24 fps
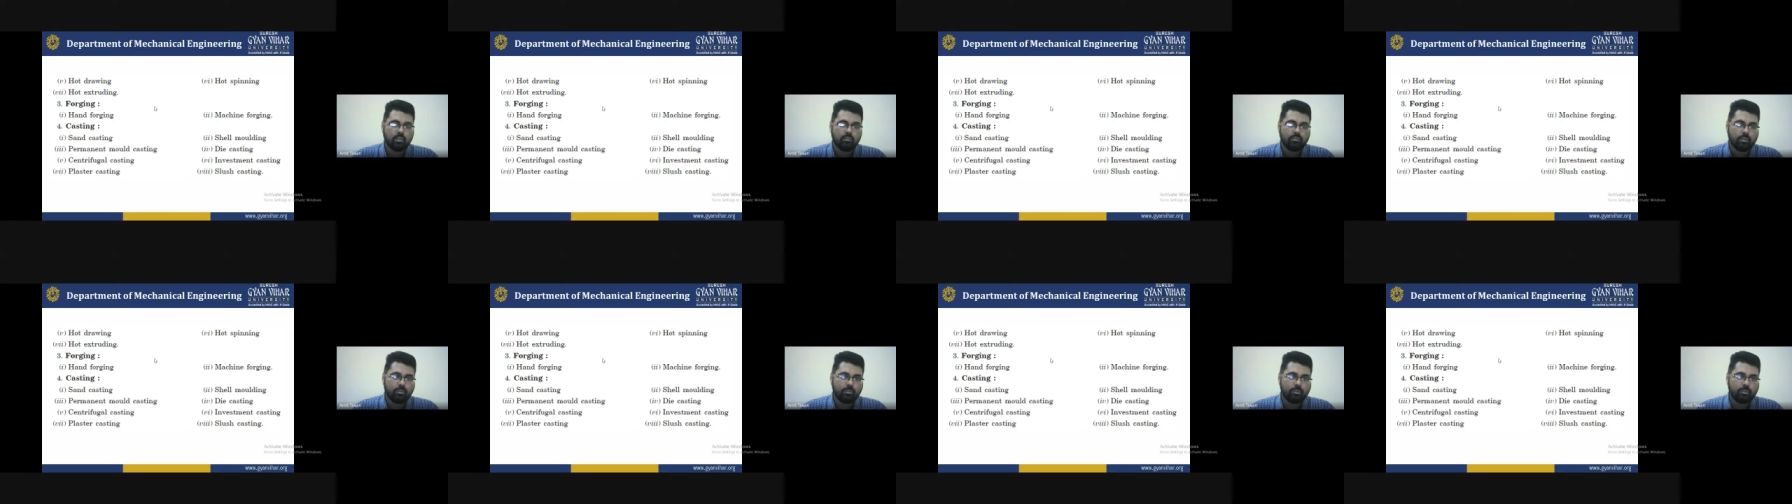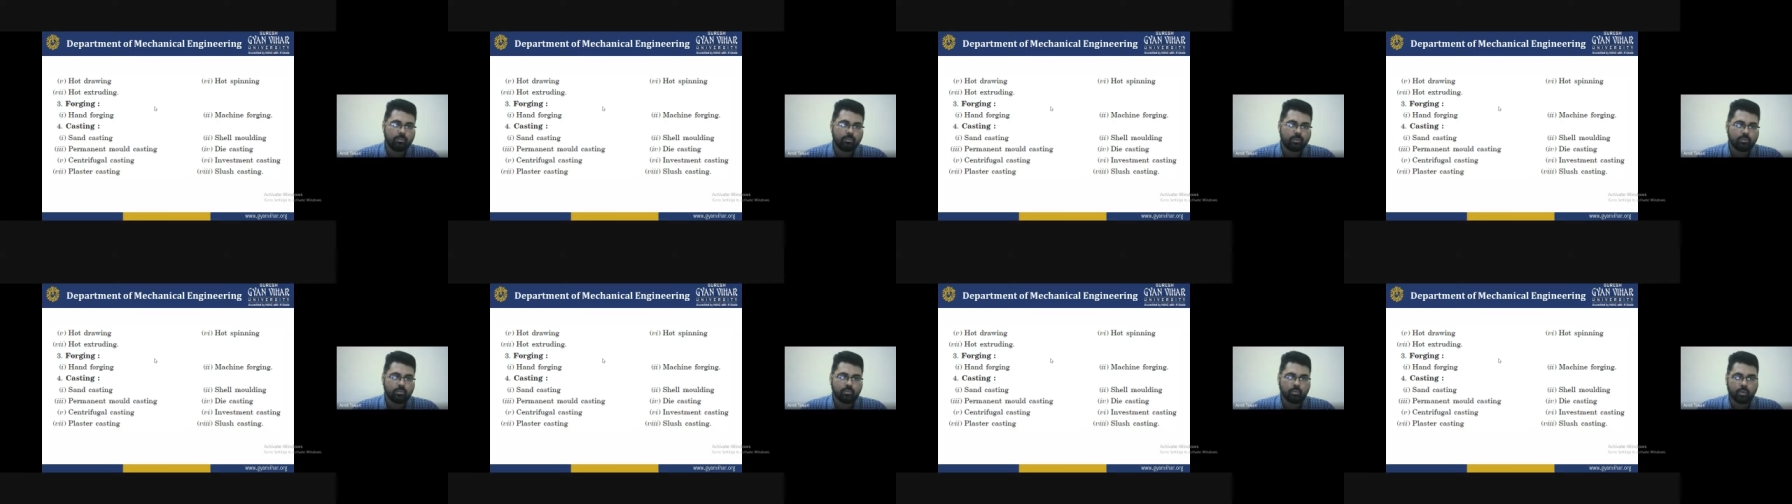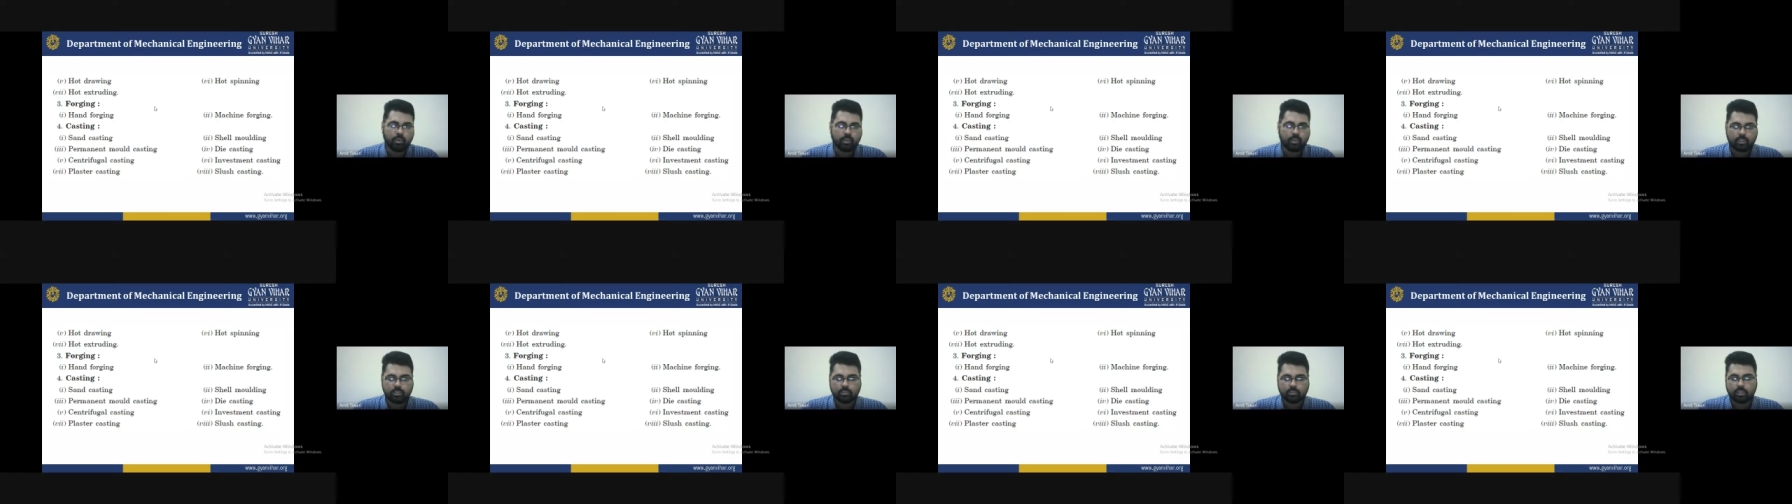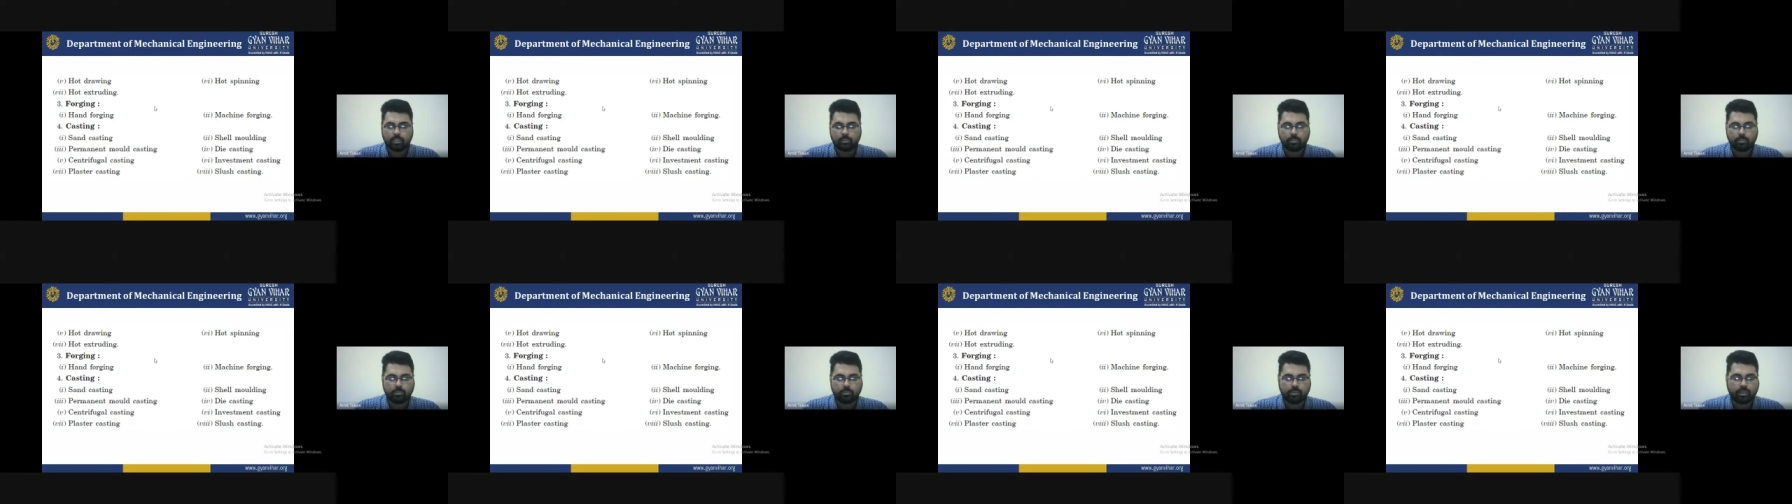we will be join this
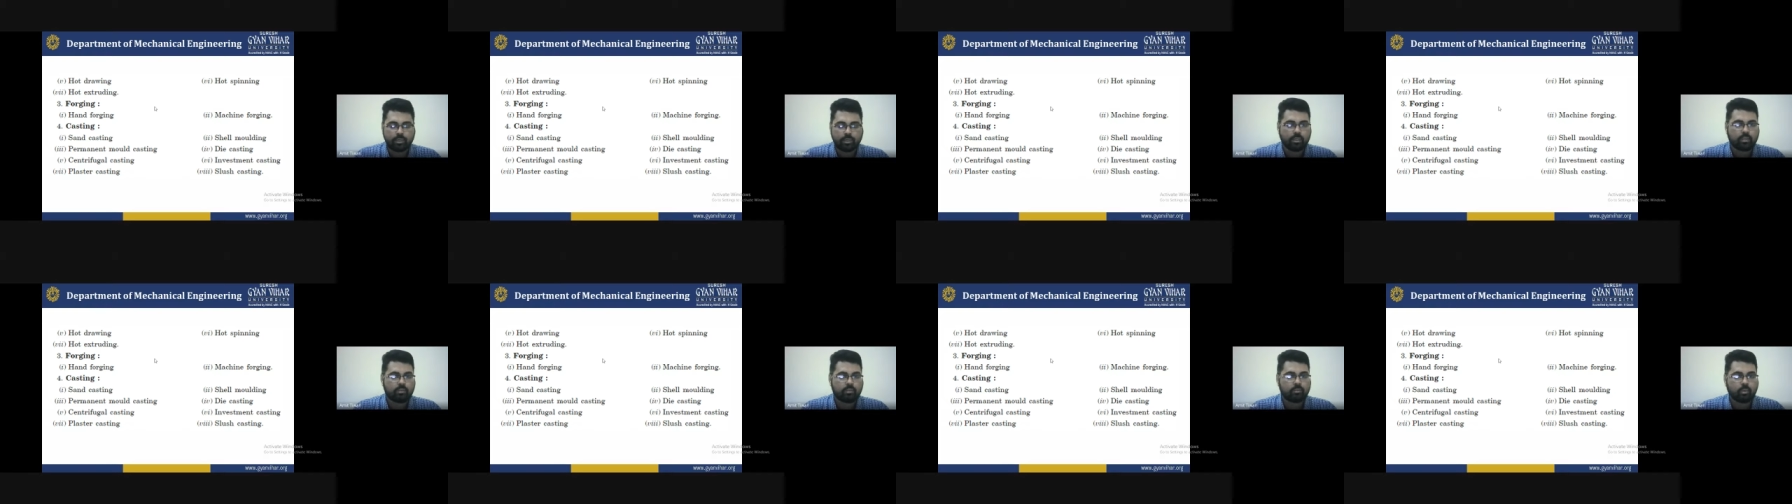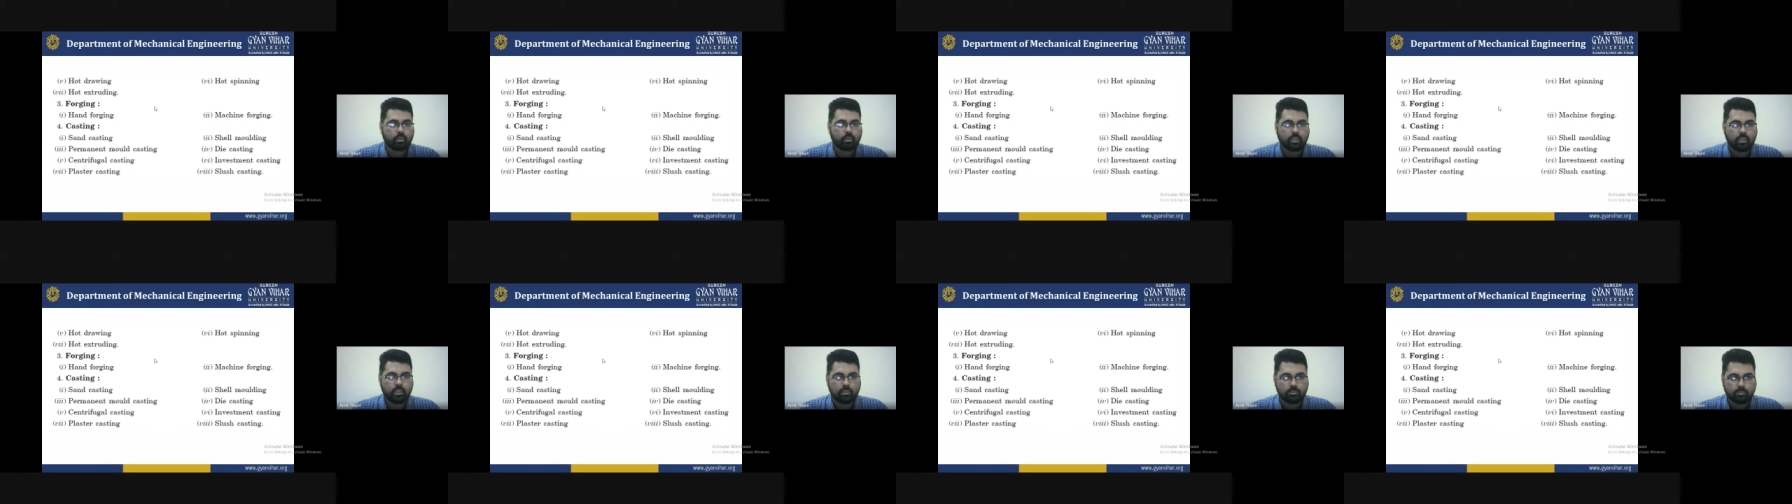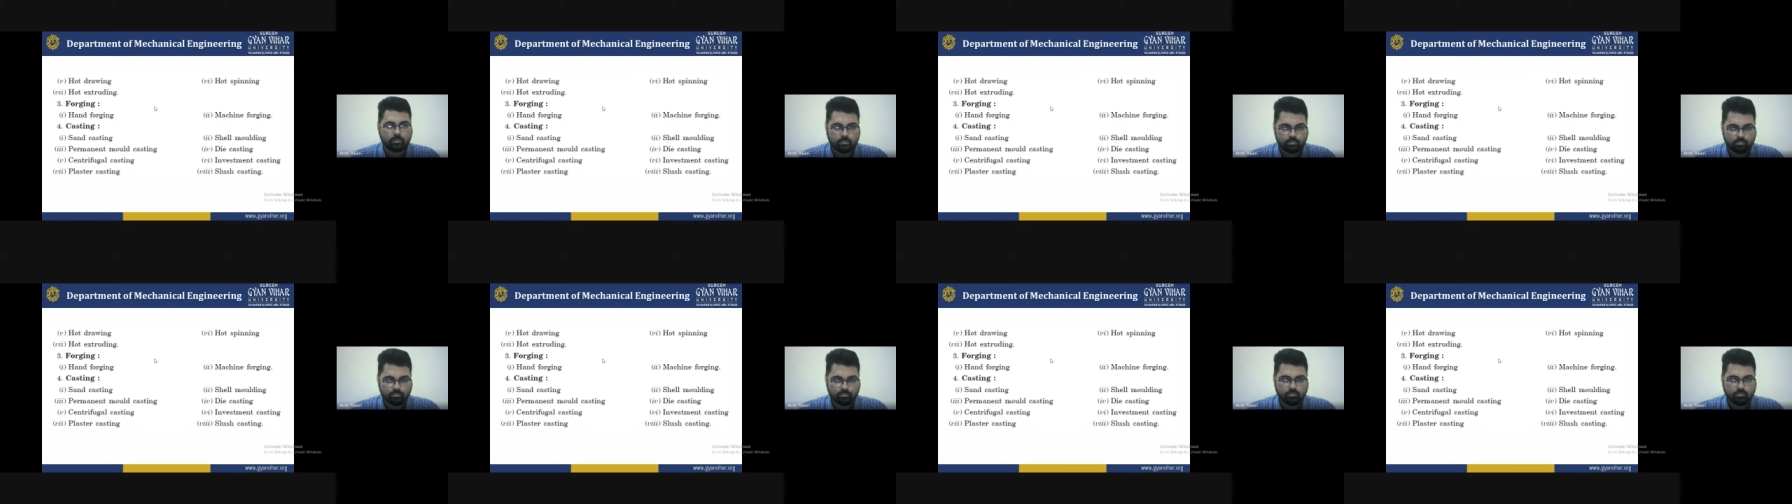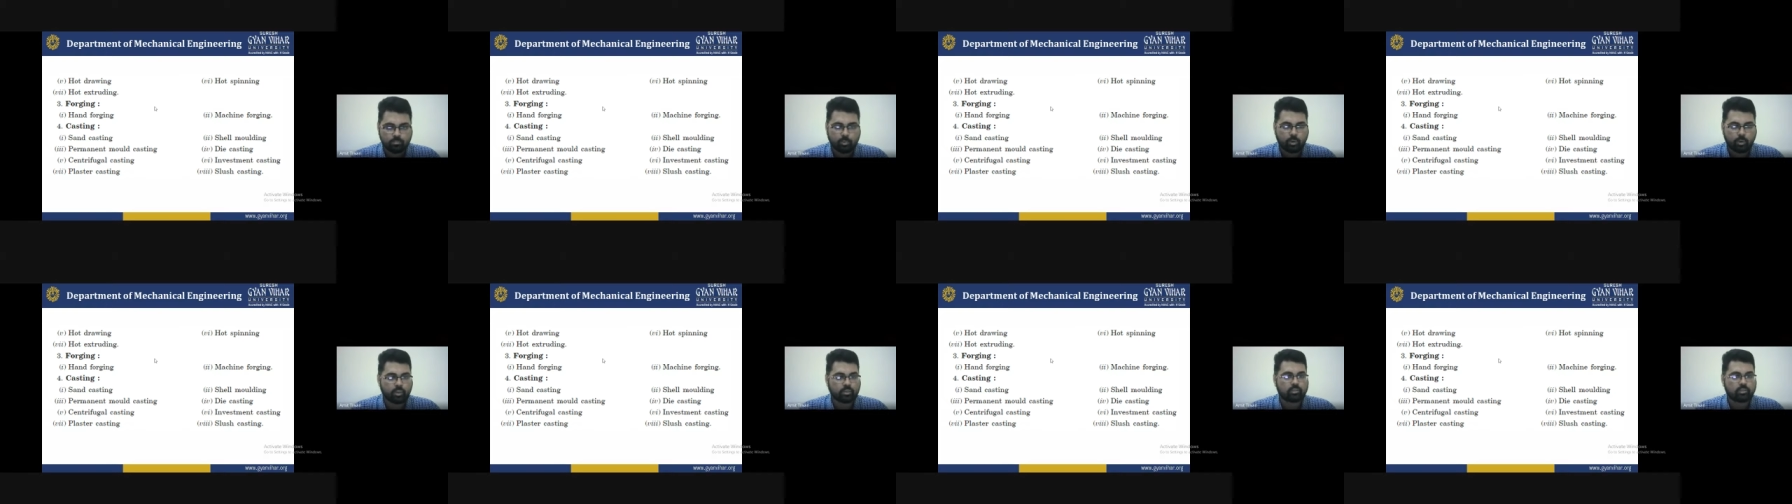type of technique for the
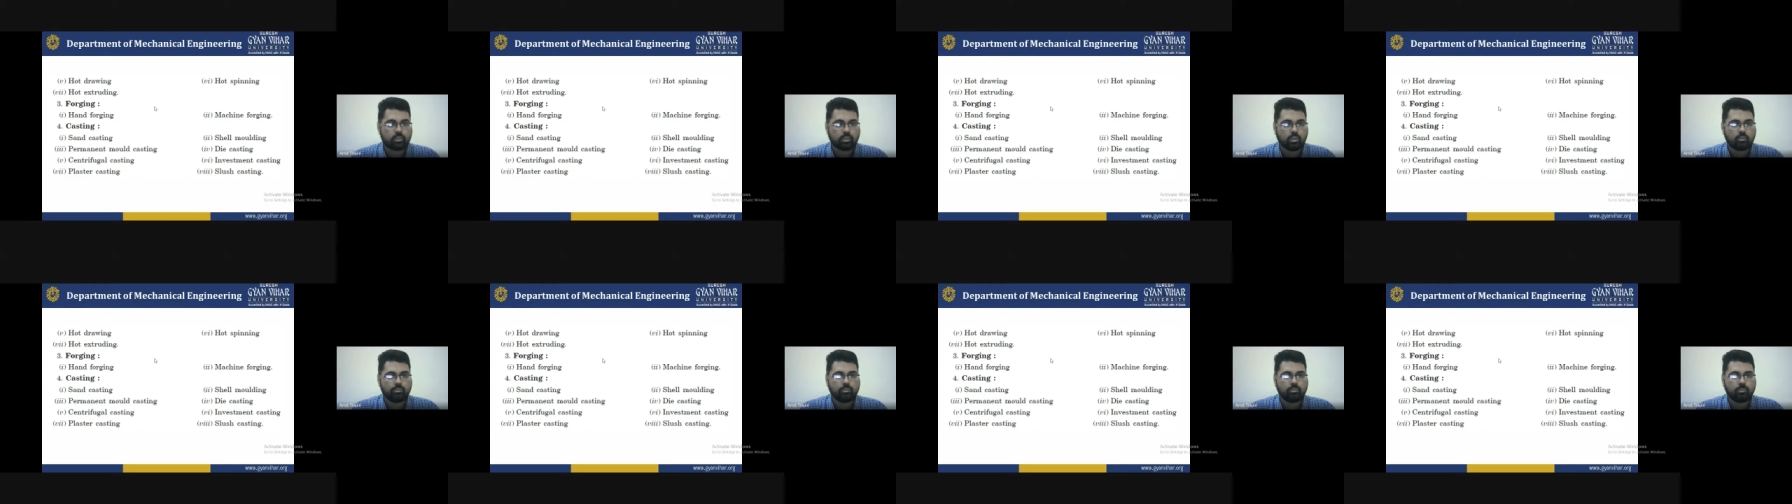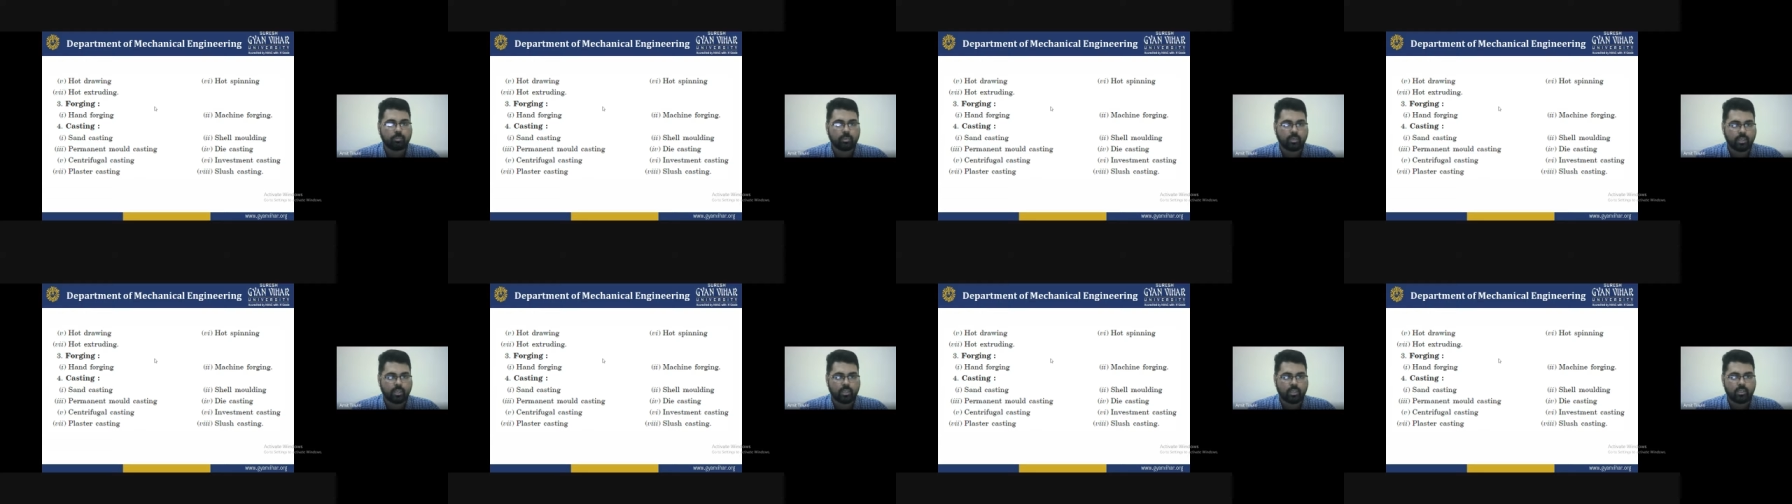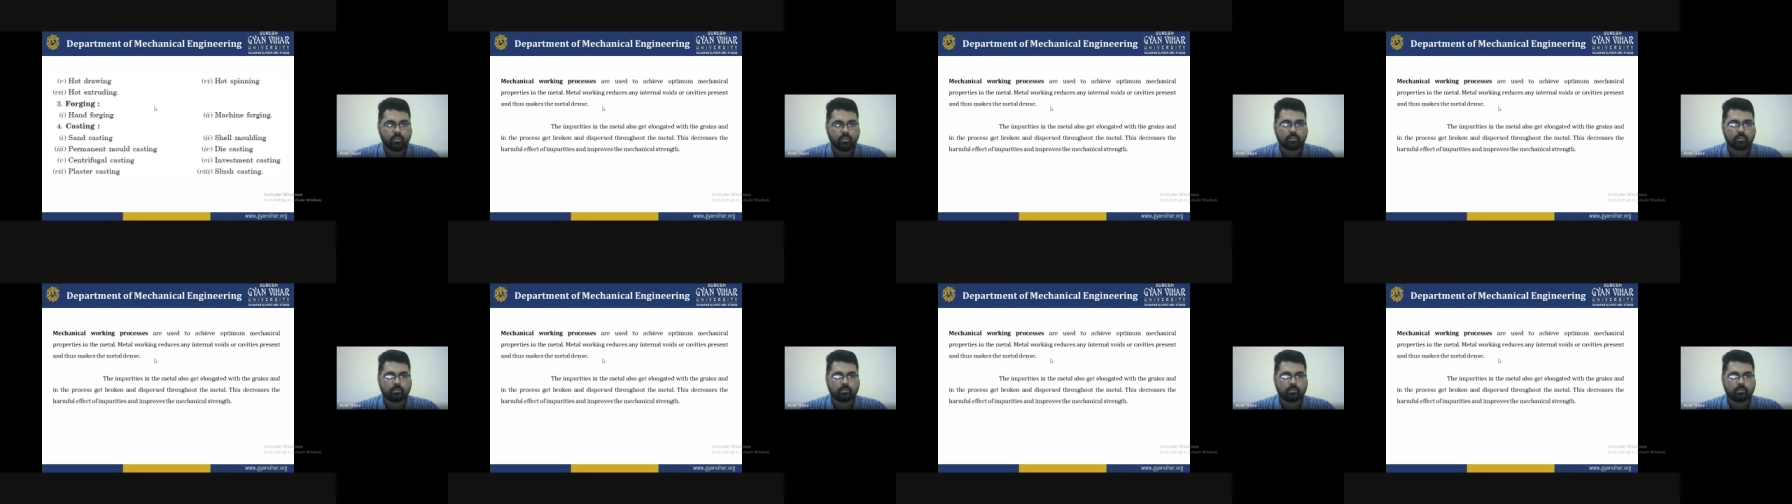production of material.